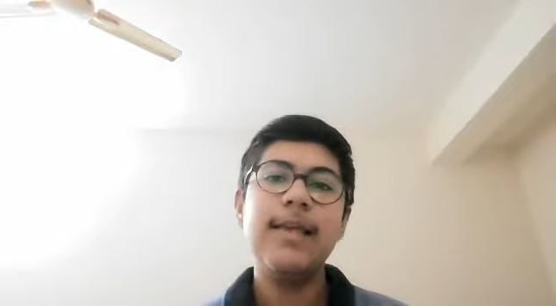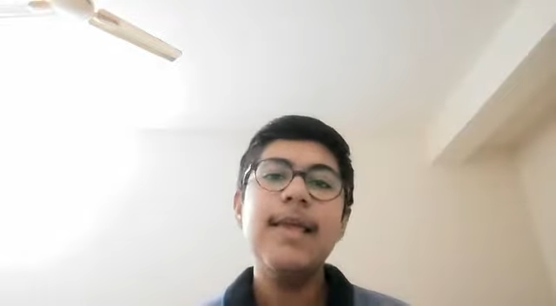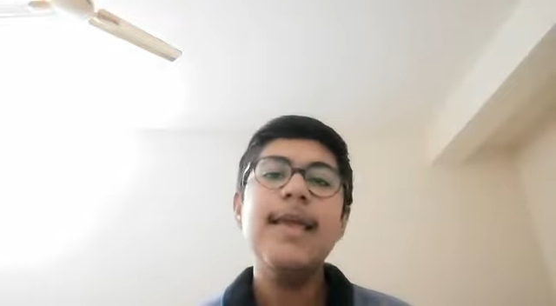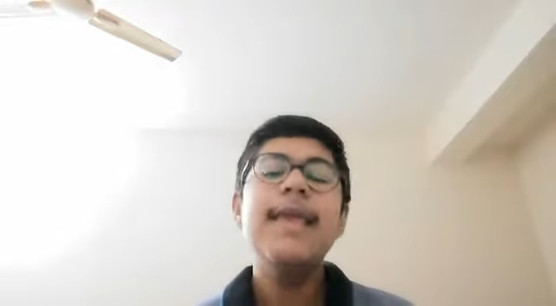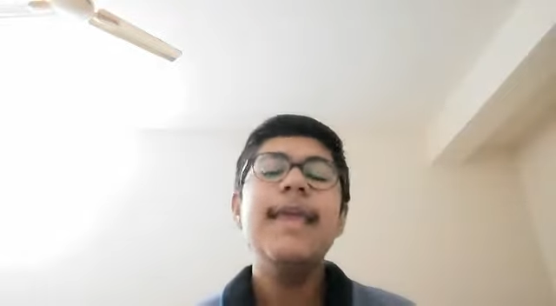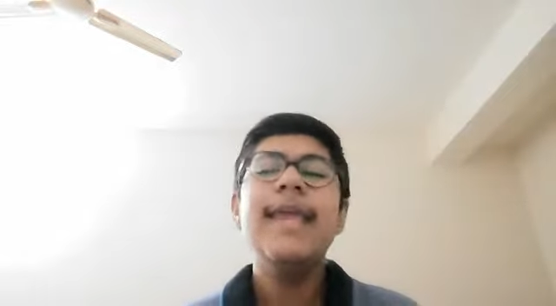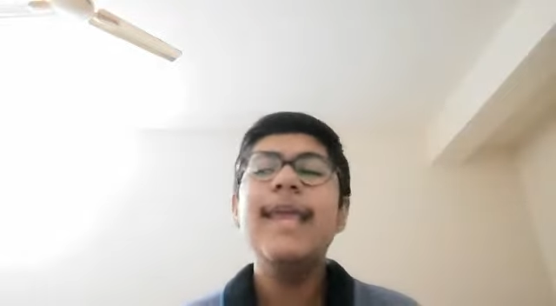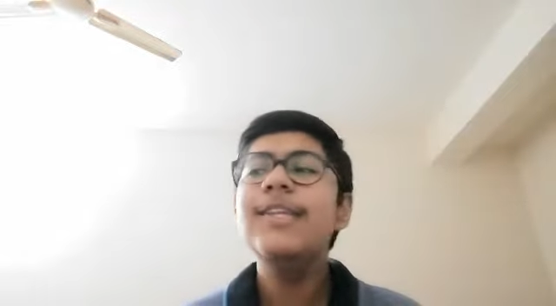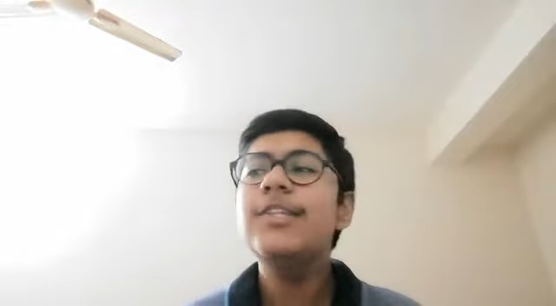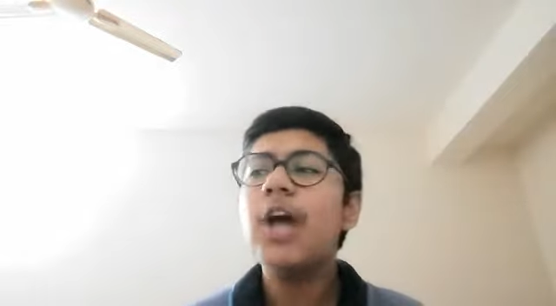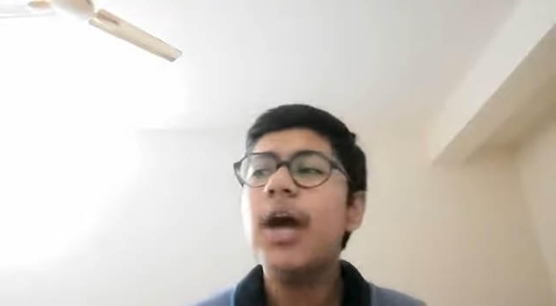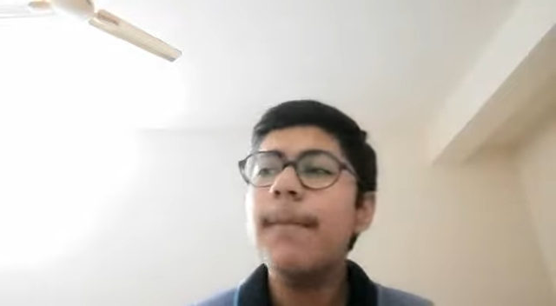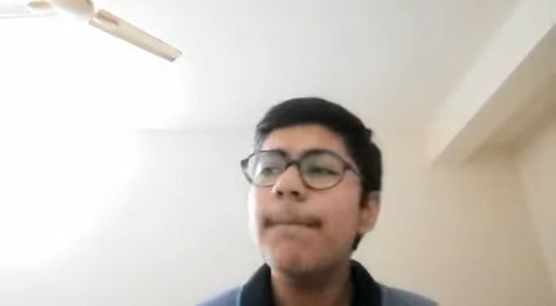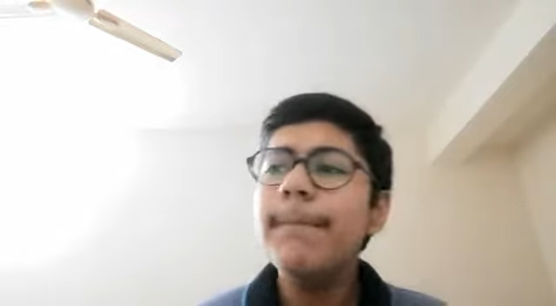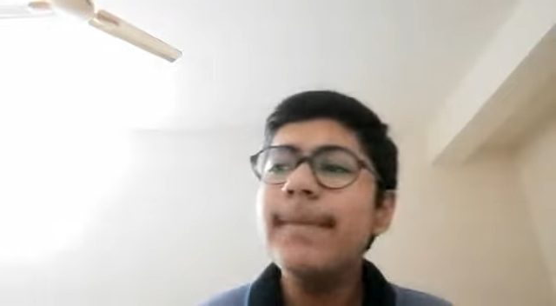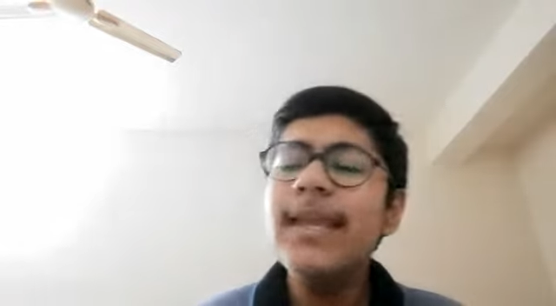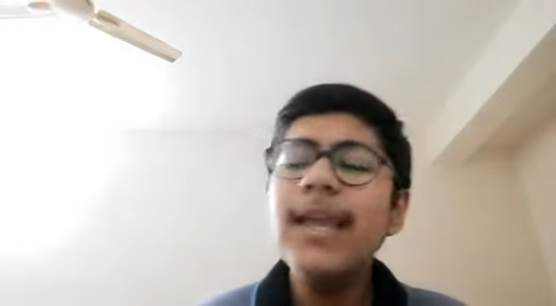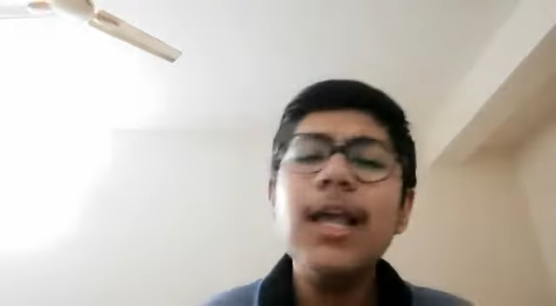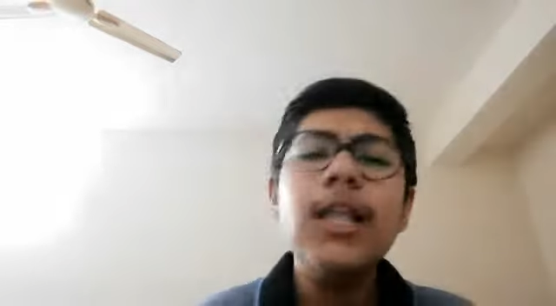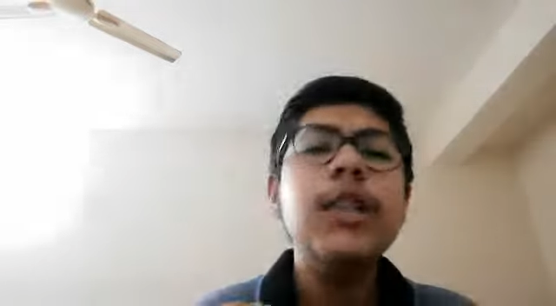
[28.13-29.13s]
He taught
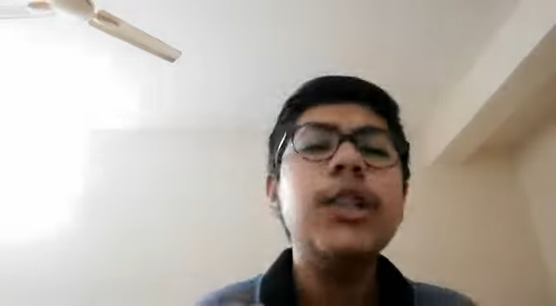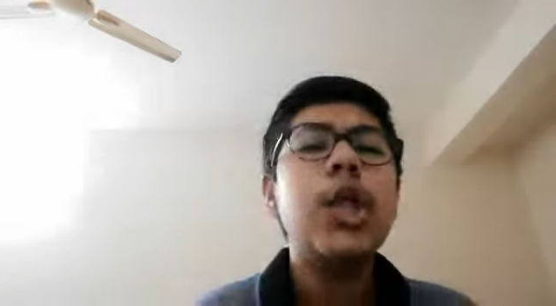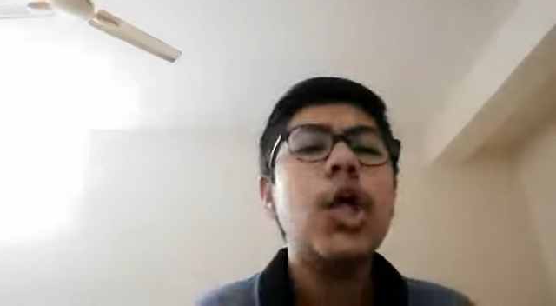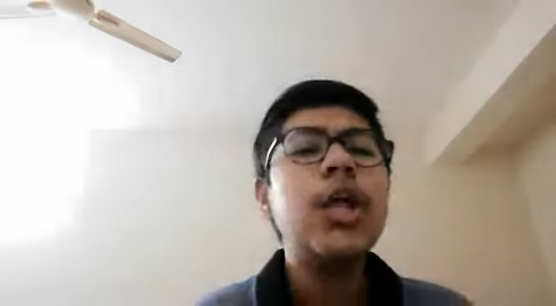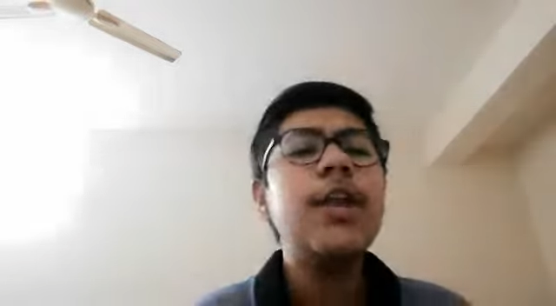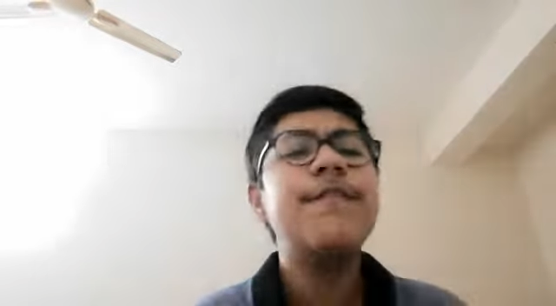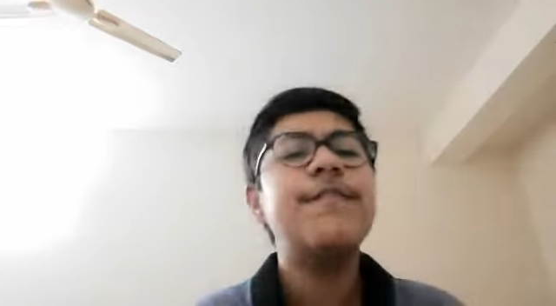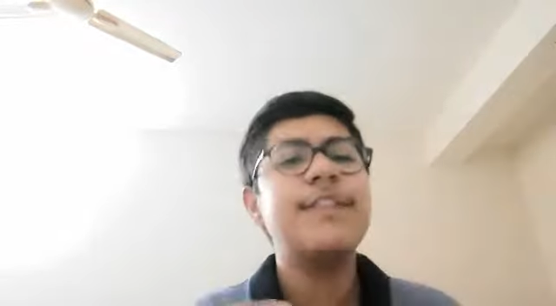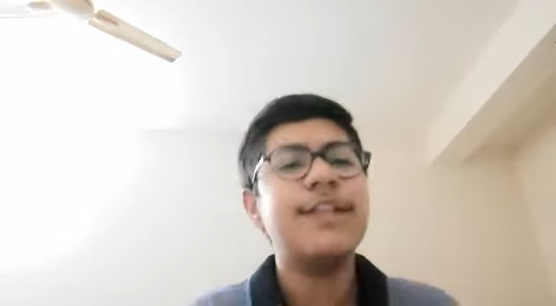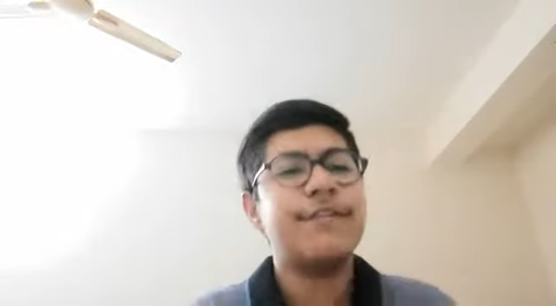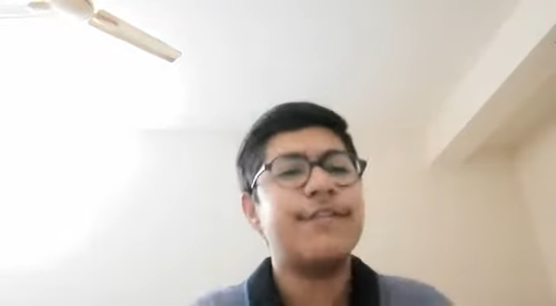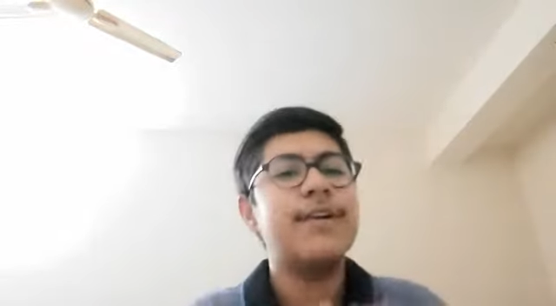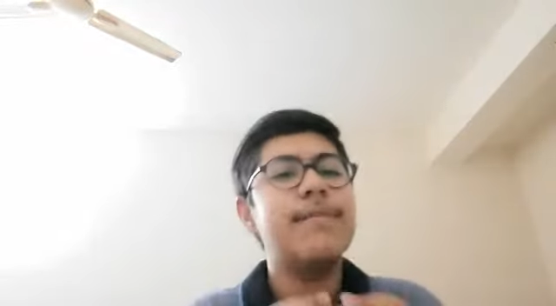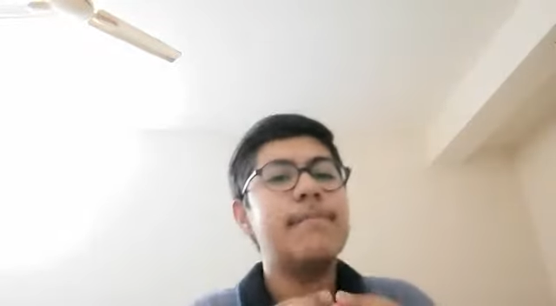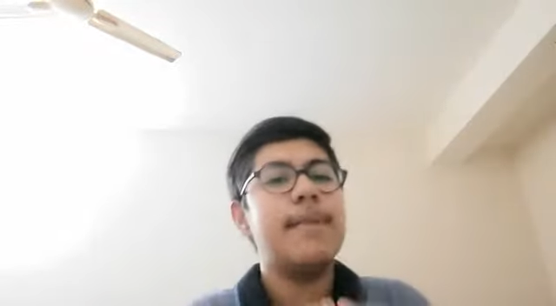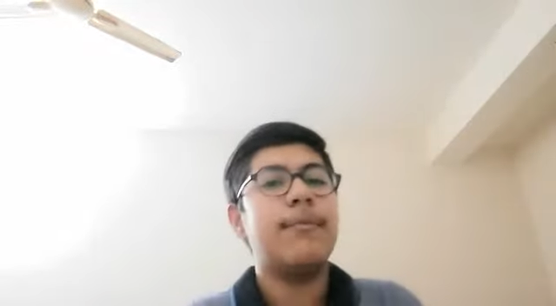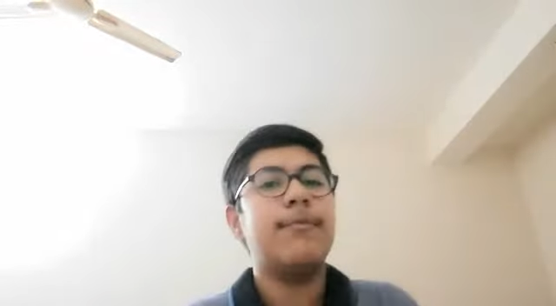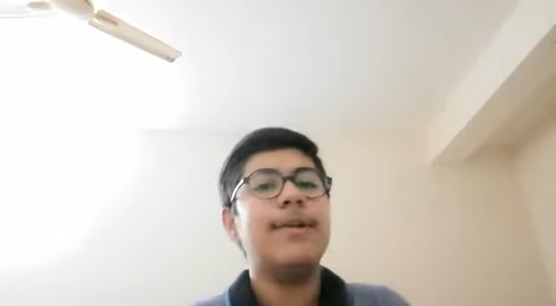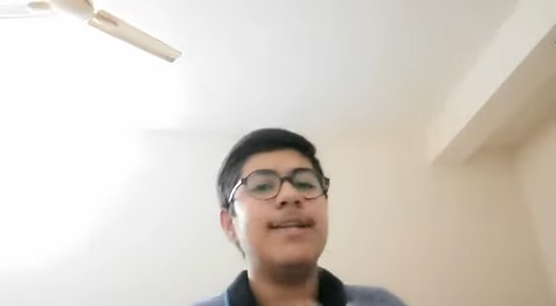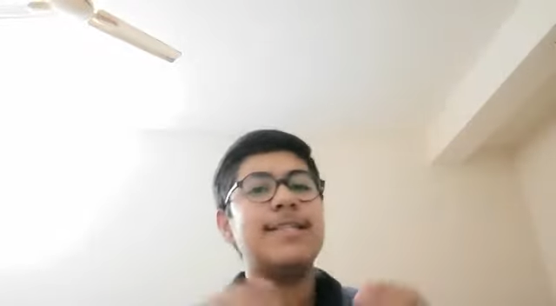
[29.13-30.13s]
me a lot of different
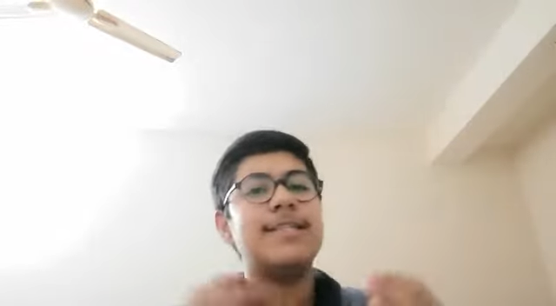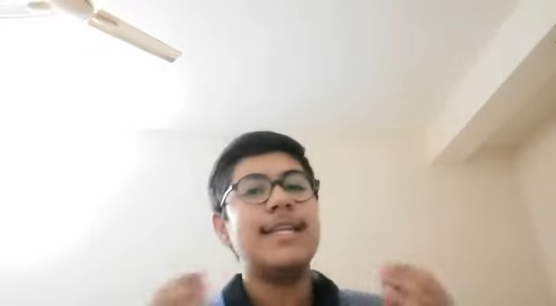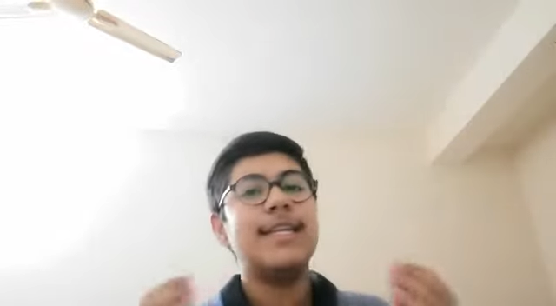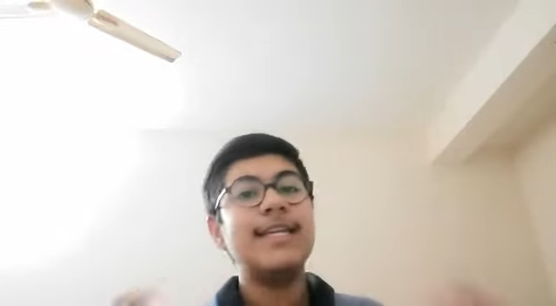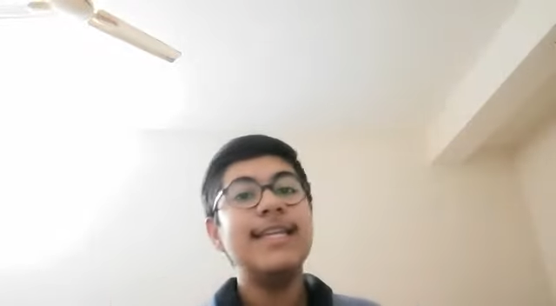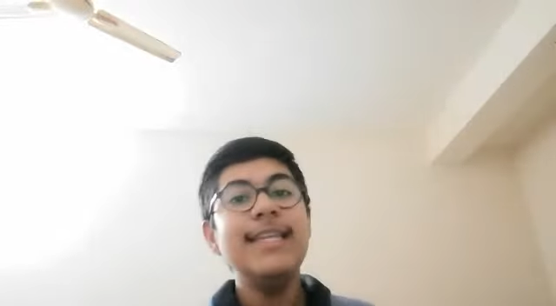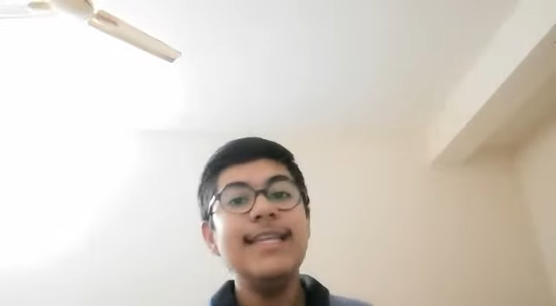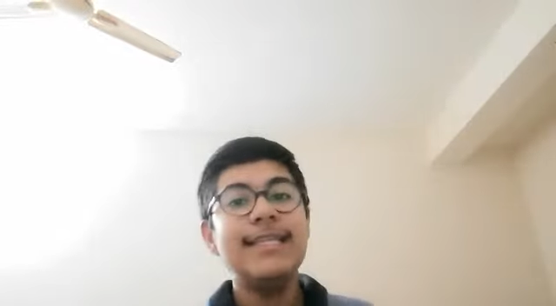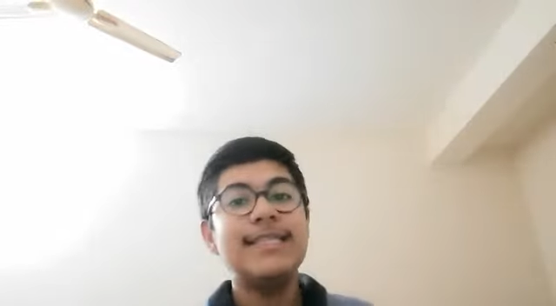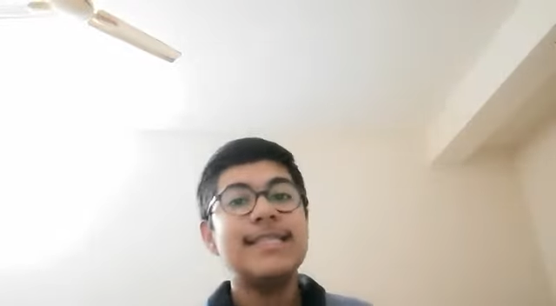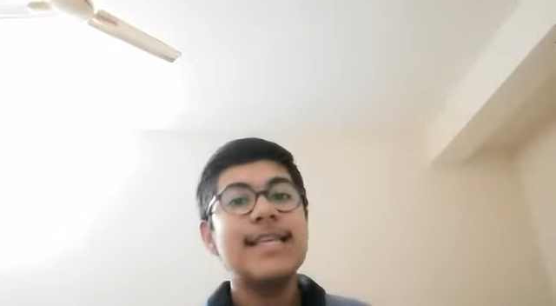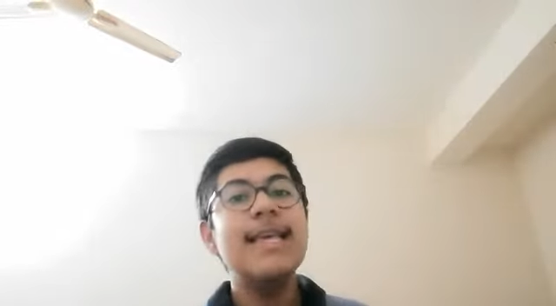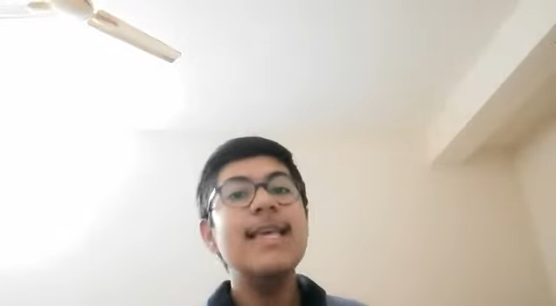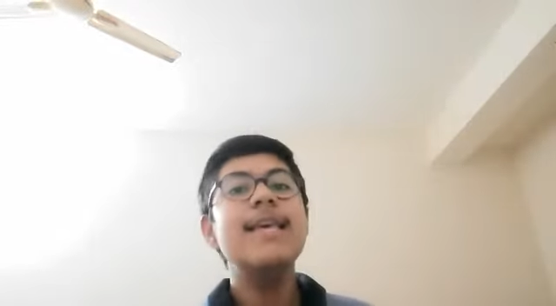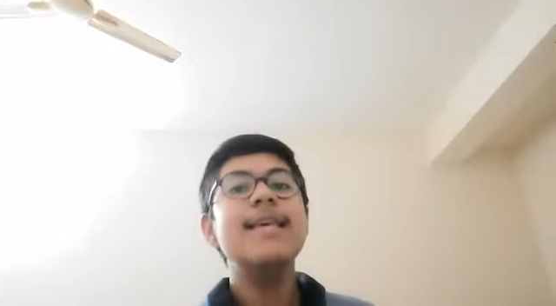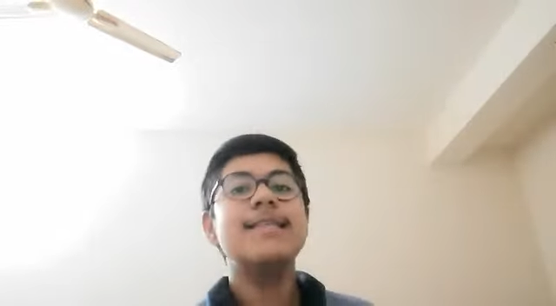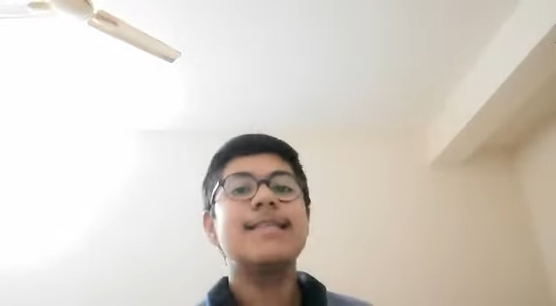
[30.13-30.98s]
memory techniques,